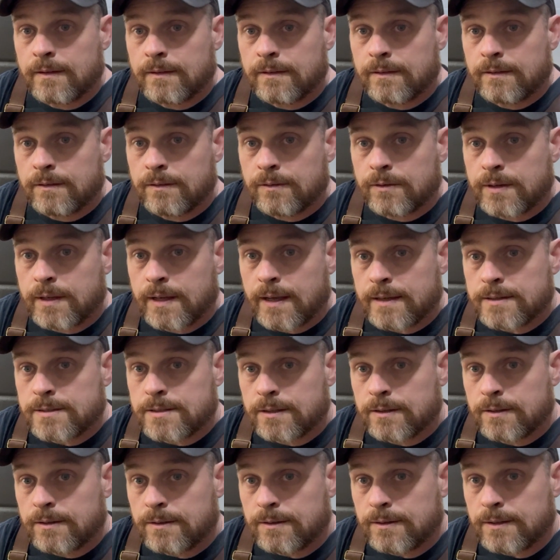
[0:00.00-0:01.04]
Okay,
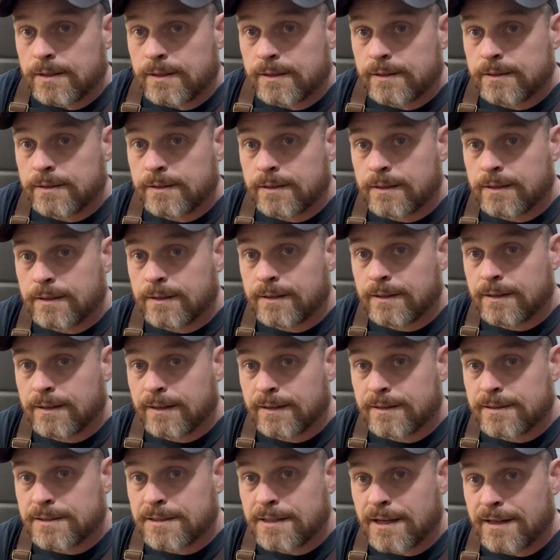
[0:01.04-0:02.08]
so I
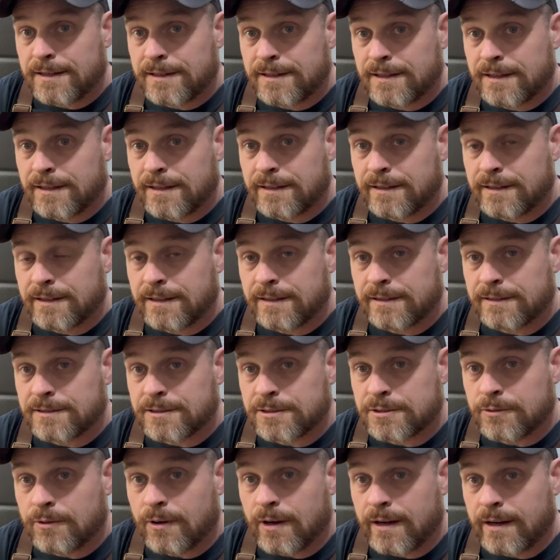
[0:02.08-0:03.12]
just got done
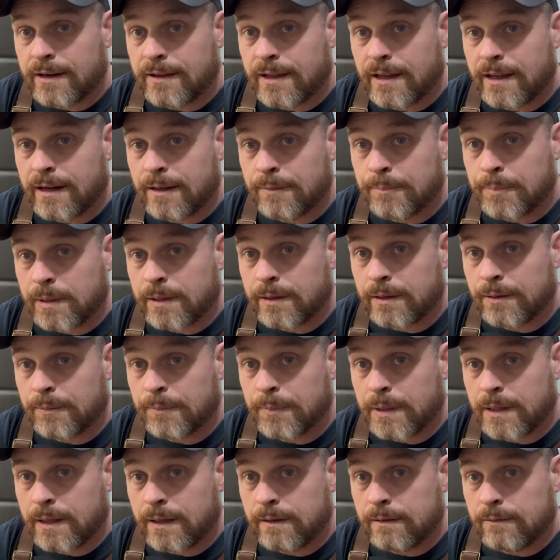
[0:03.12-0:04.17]
just grinding that up a little
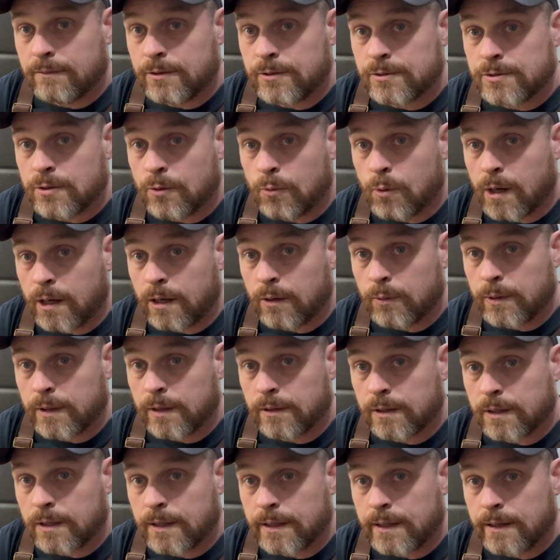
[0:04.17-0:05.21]
bit, using the wire wheel
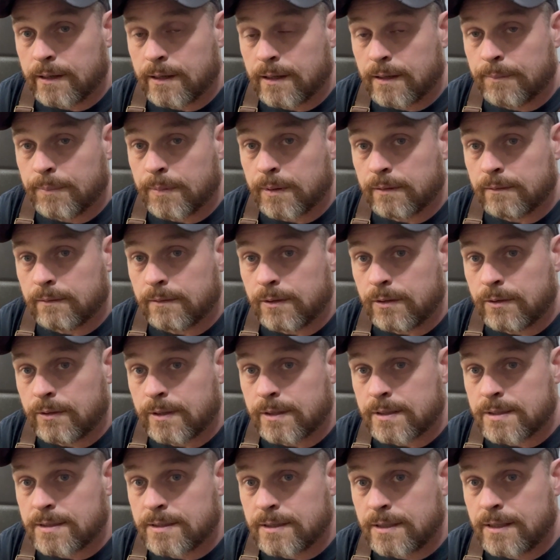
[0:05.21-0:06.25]
to clean it up, and you can
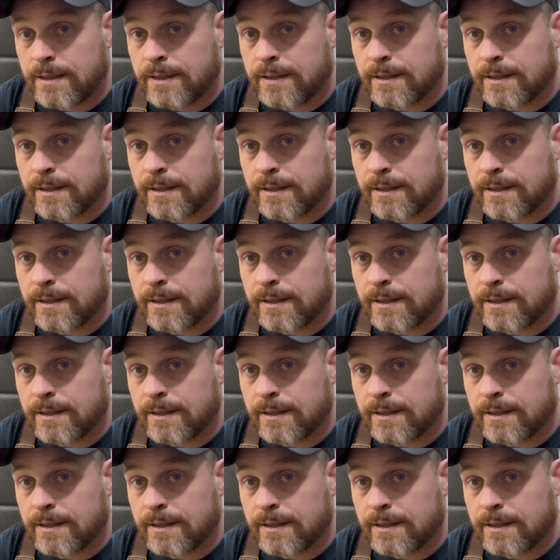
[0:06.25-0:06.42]
see